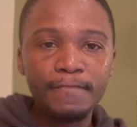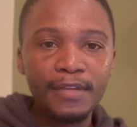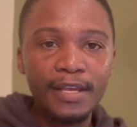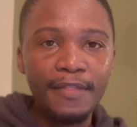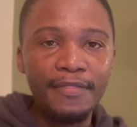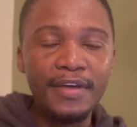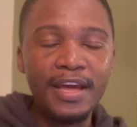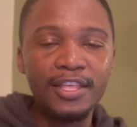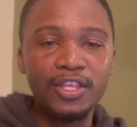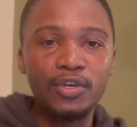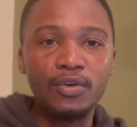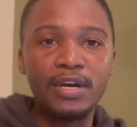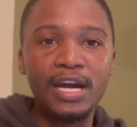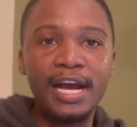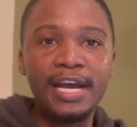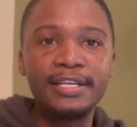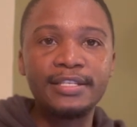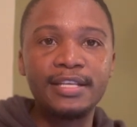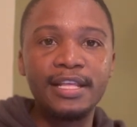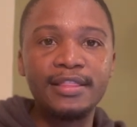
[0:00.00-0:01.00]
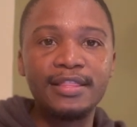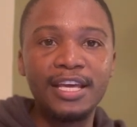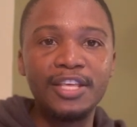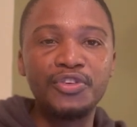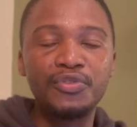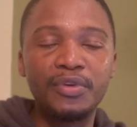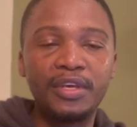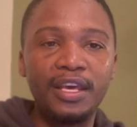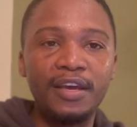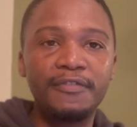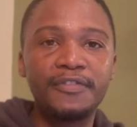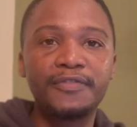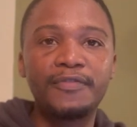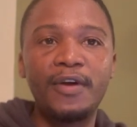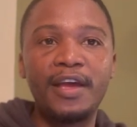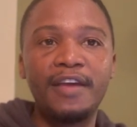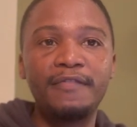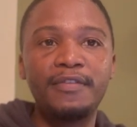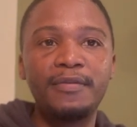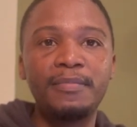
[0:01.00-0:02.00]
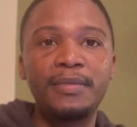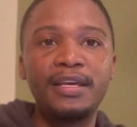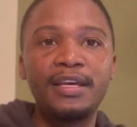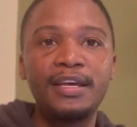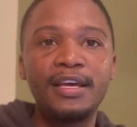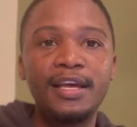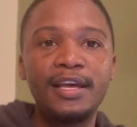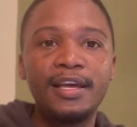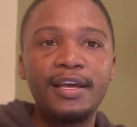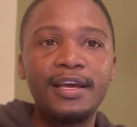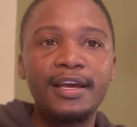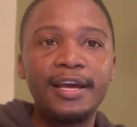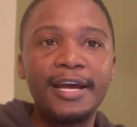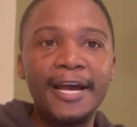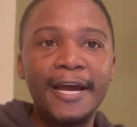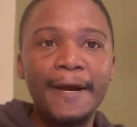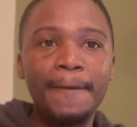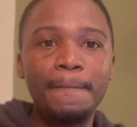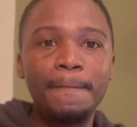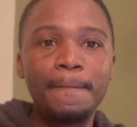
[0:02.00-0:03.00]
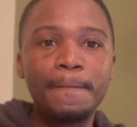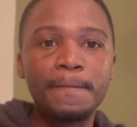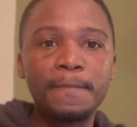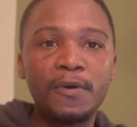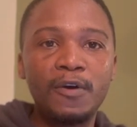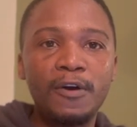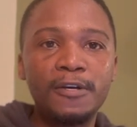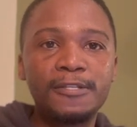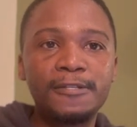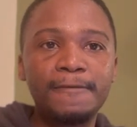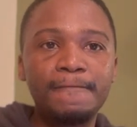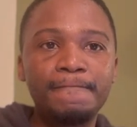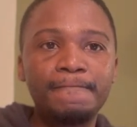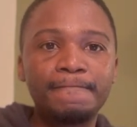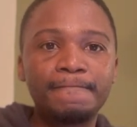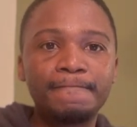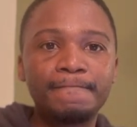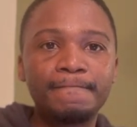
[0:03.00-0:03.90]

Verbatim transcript: Thank you, guys, and thank you, Gift, for having me. Um, awesome.